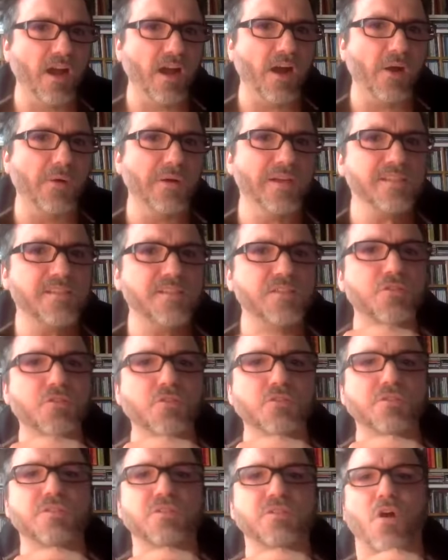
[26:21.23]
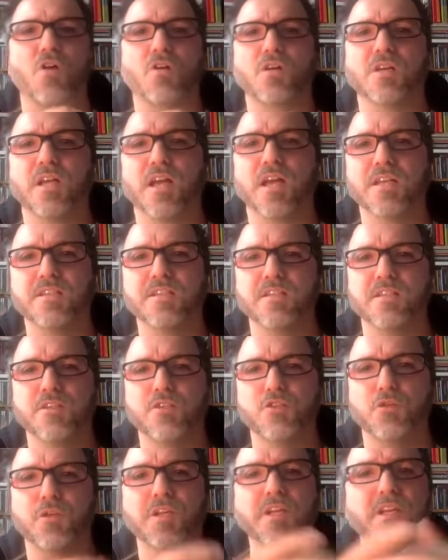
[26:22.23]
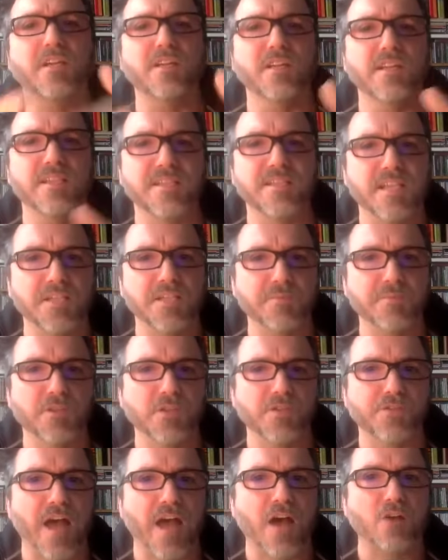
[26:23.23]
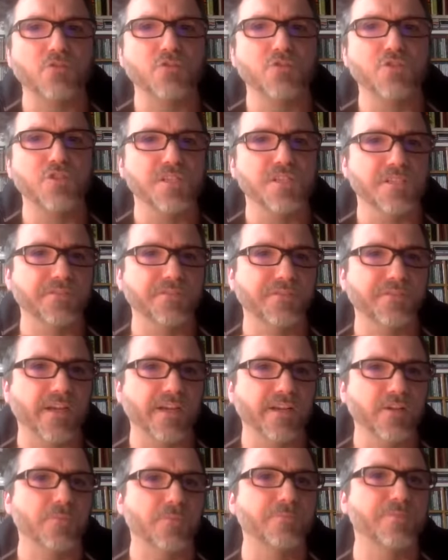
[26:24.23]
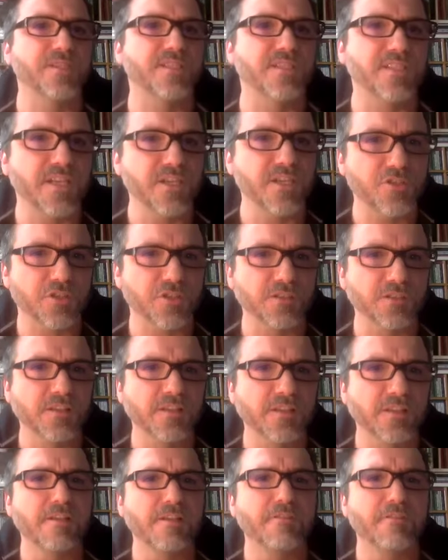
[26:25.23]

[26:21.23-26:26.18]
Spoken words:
Our institute is organizing a juridical assessment of how to justify a compensation